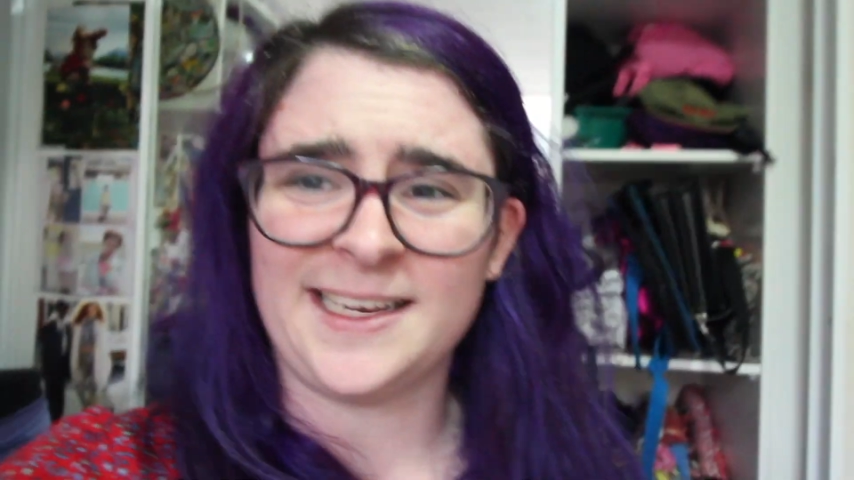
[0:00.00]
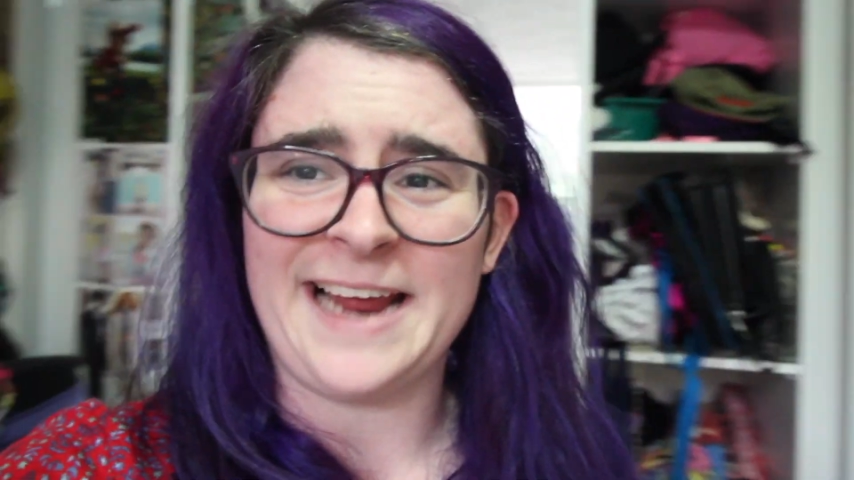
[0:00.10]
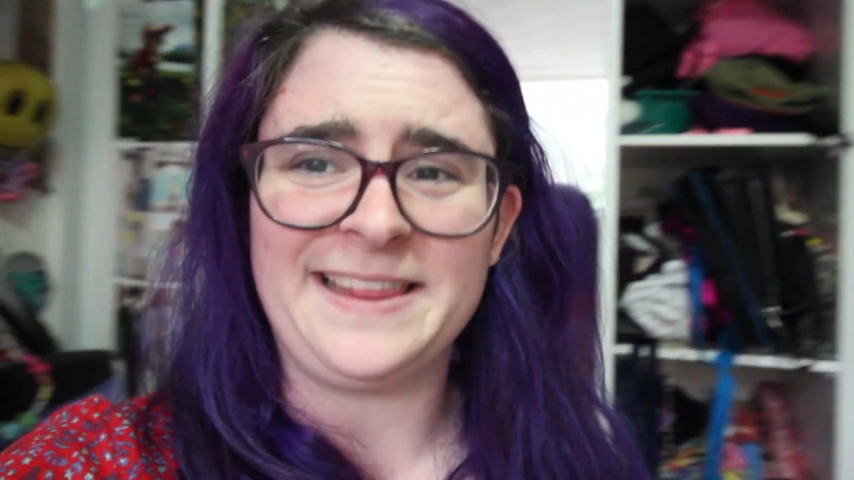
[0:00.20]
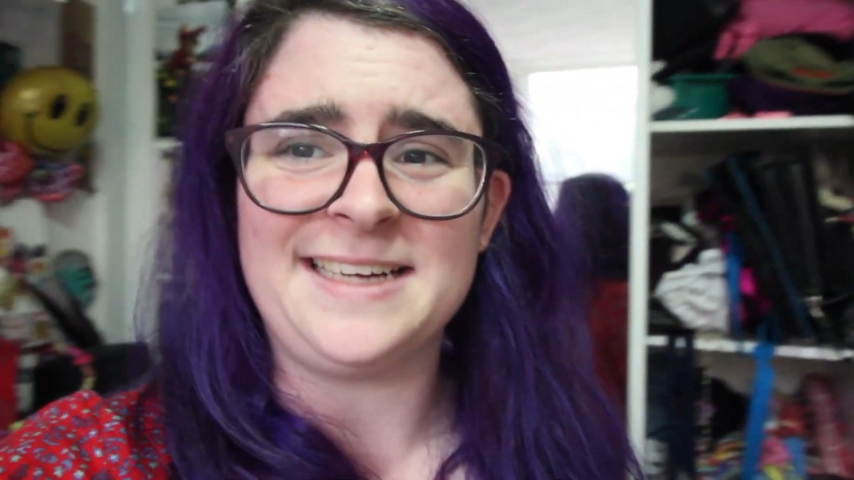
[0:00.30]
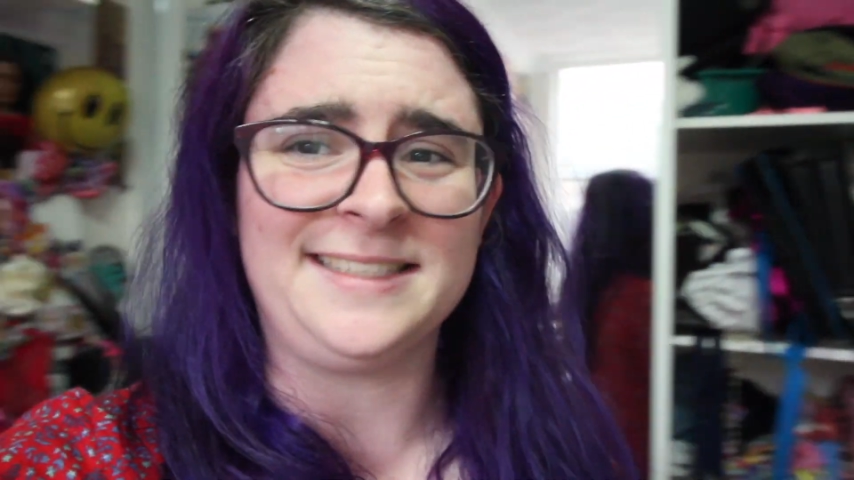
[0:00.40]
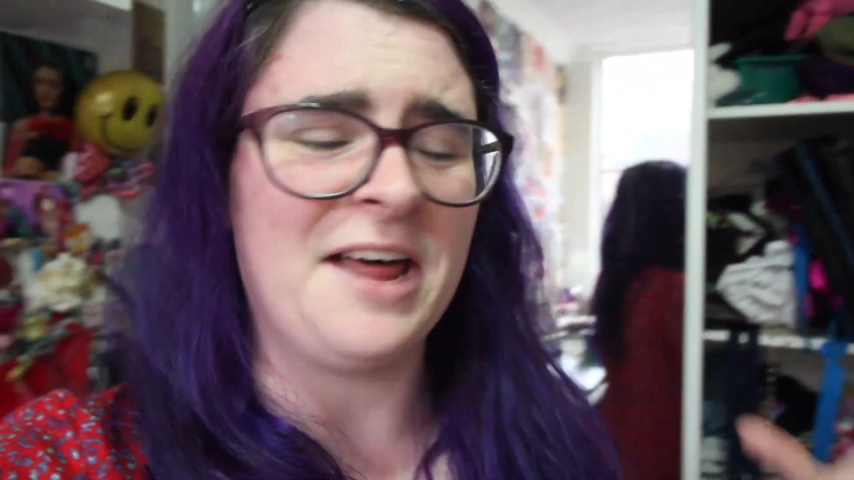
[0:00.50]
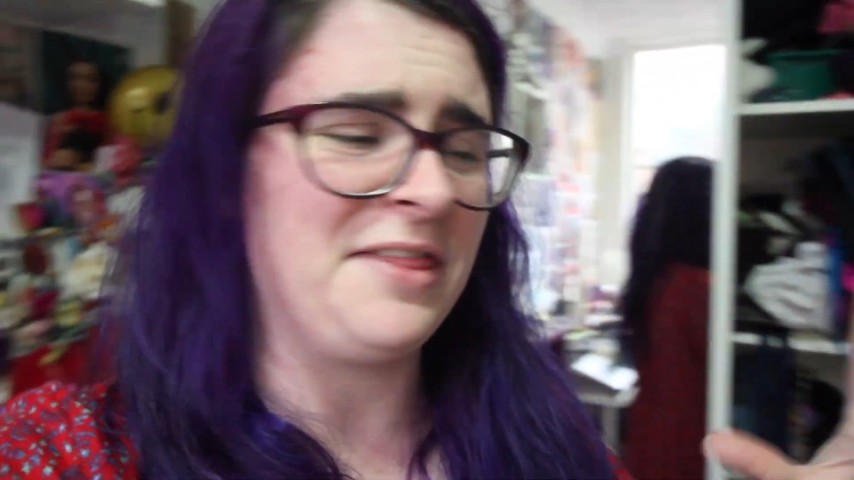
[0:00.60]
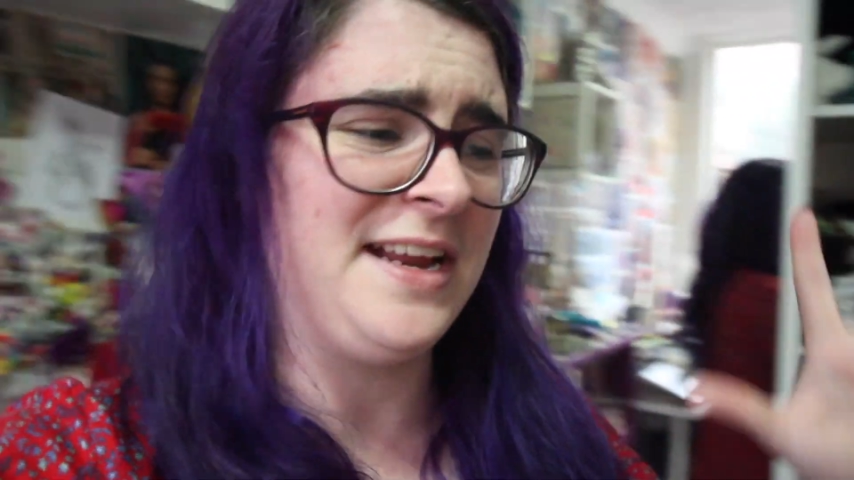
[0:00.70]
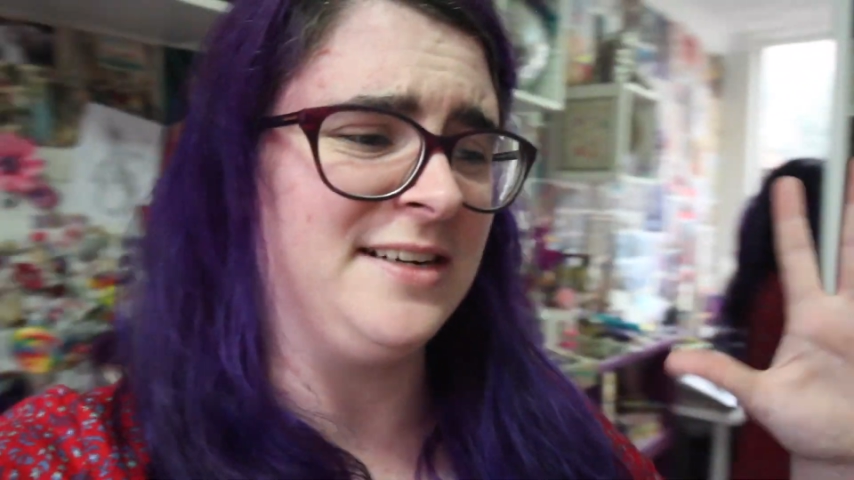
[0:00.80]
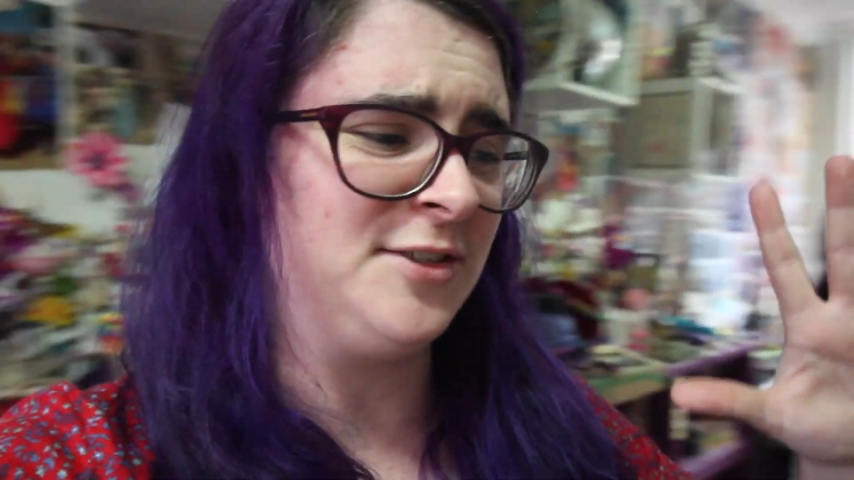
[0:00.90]
like, there's
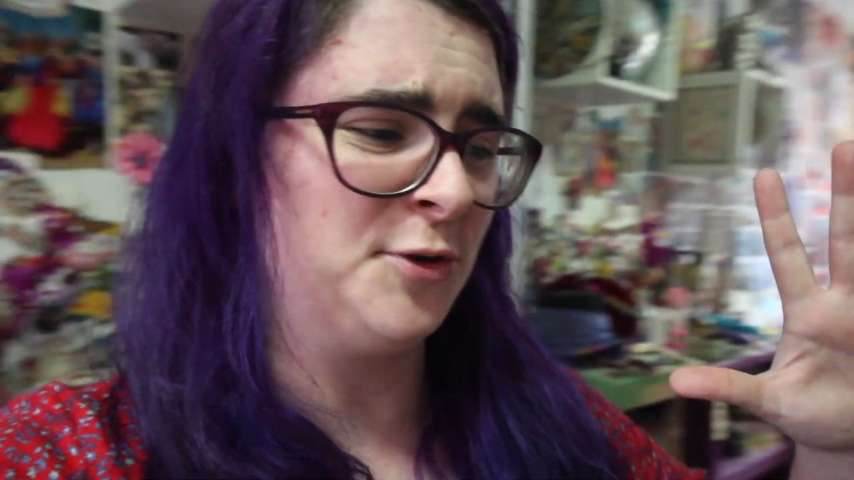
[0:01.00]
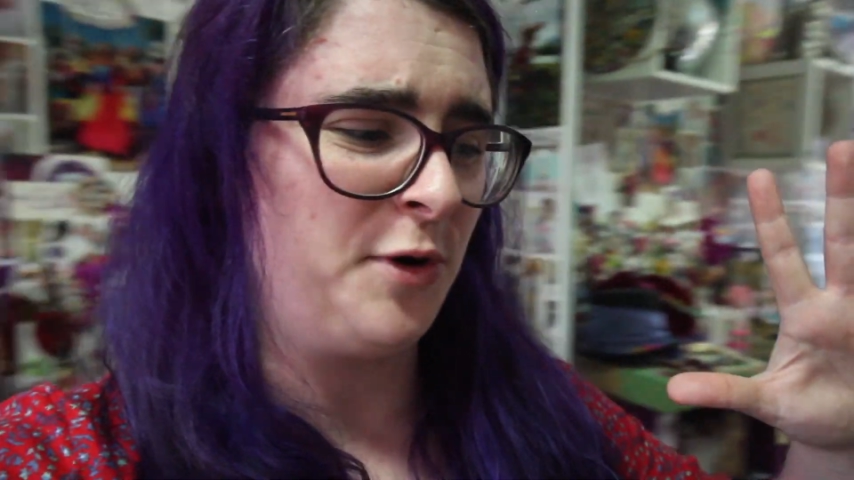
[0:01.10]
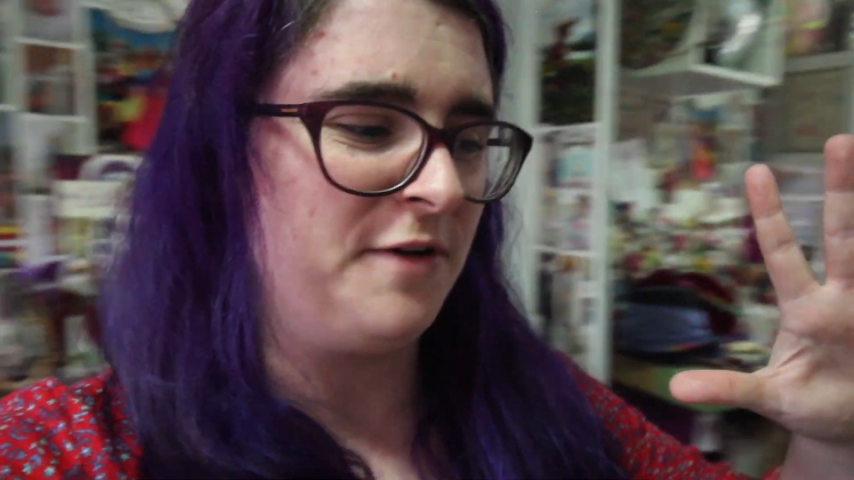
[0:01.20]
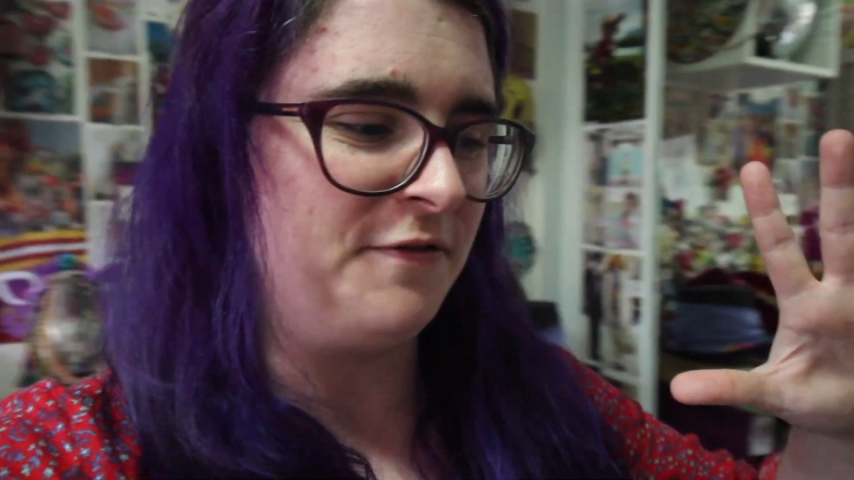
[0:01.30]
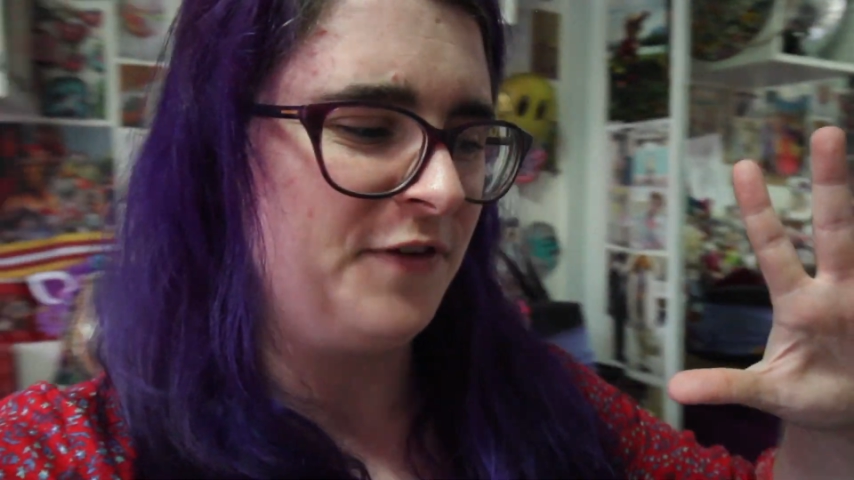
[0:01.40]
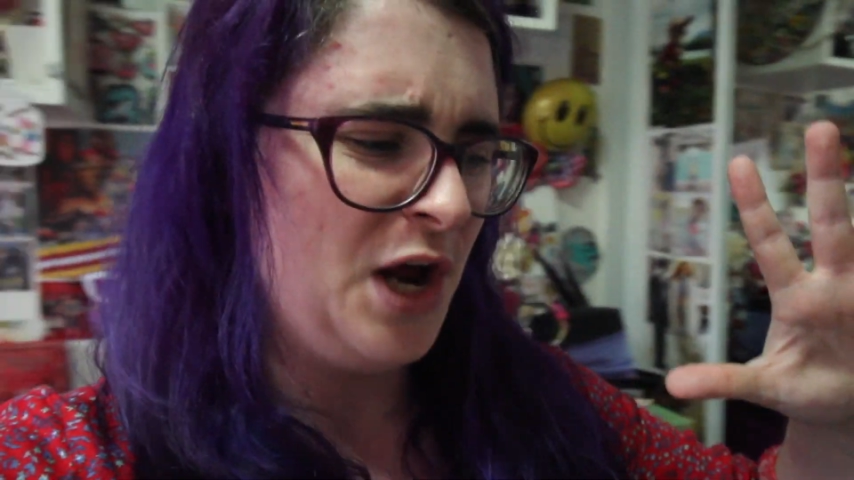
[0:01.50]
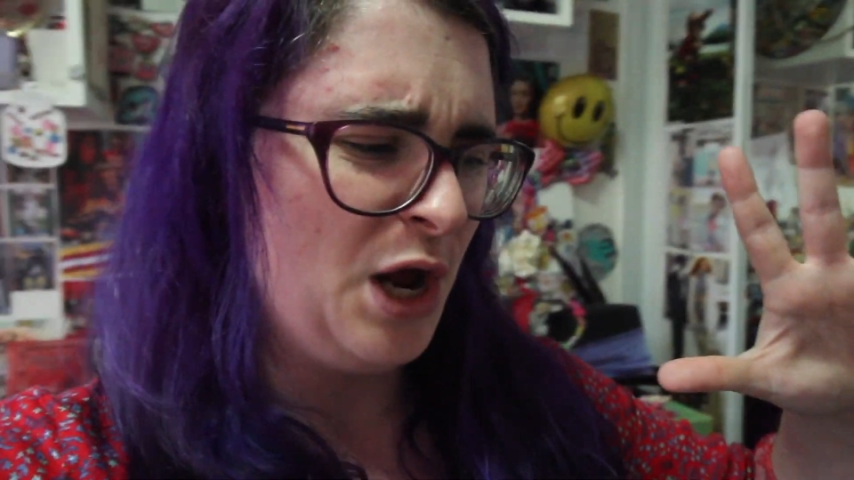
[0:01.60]
nothing sort of